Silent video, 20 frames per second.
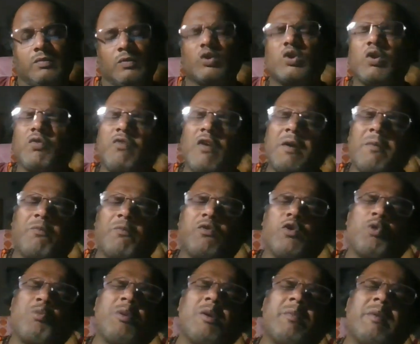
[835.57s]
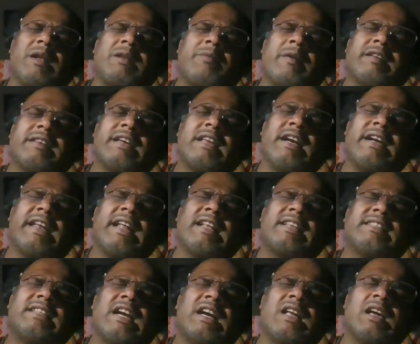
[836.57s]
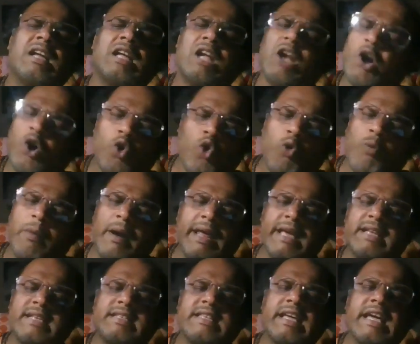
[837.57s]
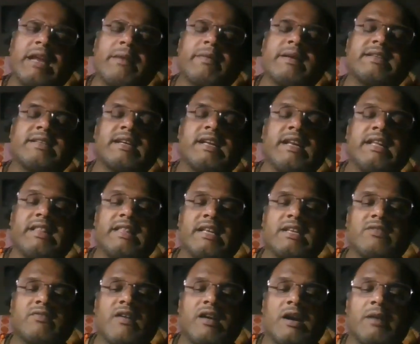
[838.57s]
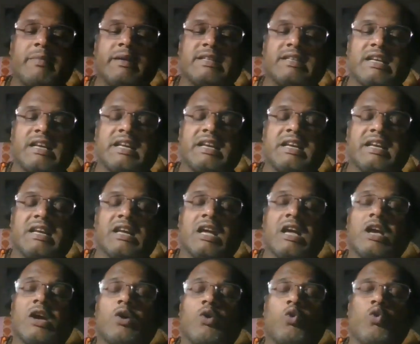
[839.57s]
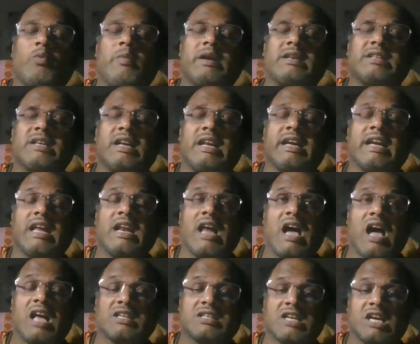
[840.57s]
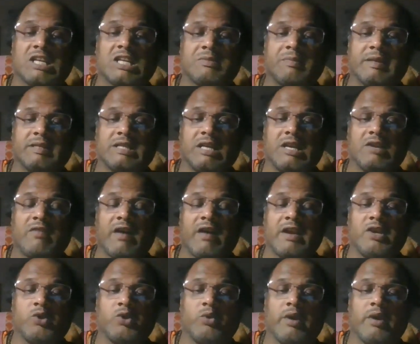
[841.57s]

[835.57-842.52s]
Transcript: So one few people basically tells that nobody is there basically in this world basically who basically can ask us basically why you